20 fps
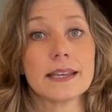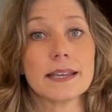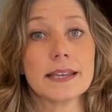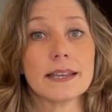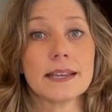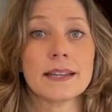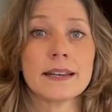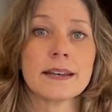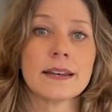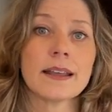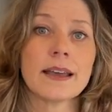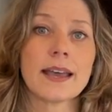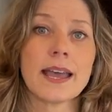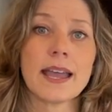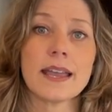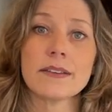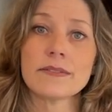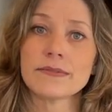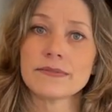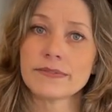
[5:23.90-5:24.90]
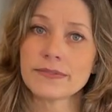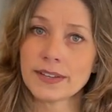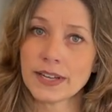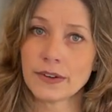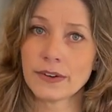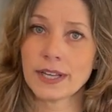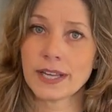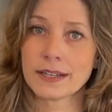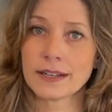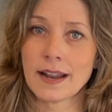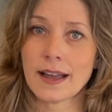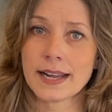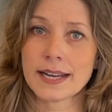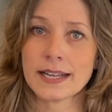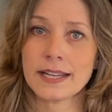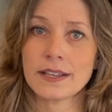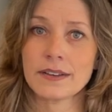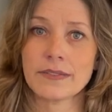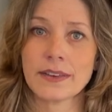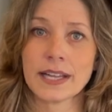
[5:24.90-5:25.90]
in a very
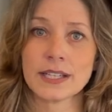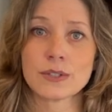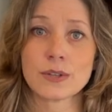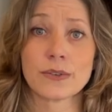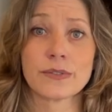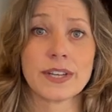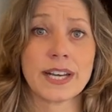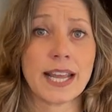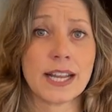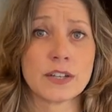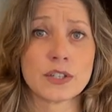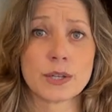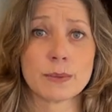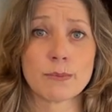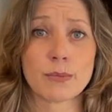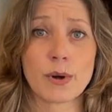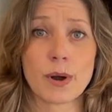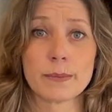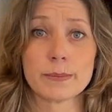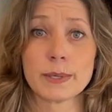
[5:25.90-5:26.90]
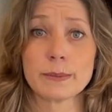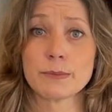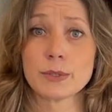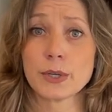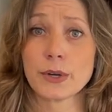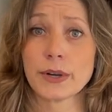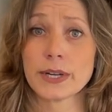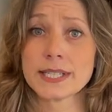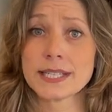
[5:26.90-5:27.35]
unlikely event of an engine problem during